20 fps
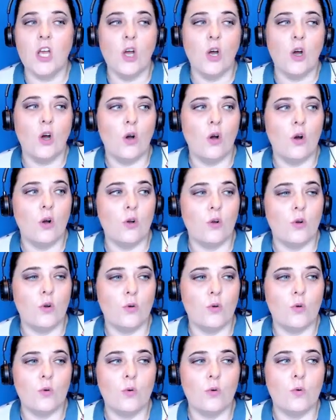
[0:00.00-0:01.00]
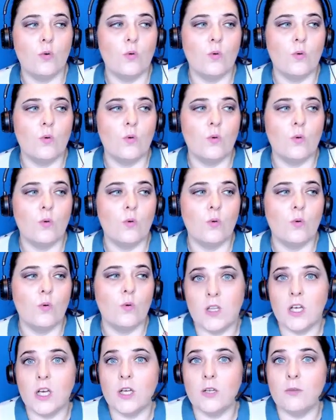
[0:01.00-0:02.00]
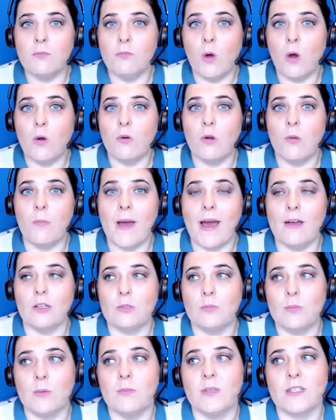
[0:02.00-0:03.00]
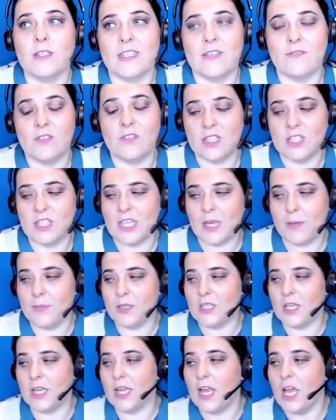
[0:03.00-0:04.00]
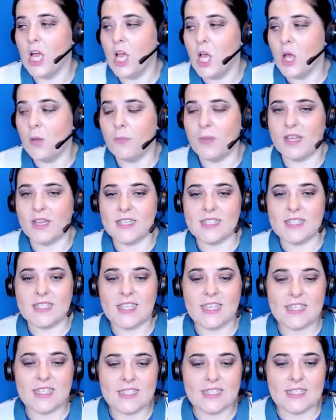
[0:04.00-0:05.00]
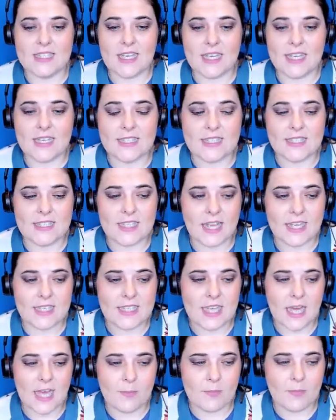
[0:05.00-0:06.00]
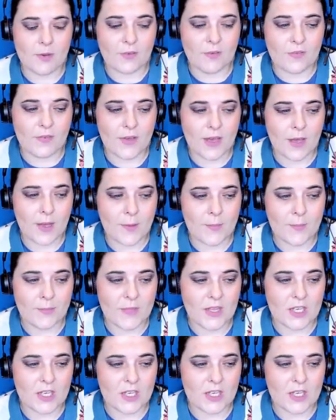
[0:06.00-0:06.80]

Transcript: or who want to learn more about public service interpreting because this is a type of um,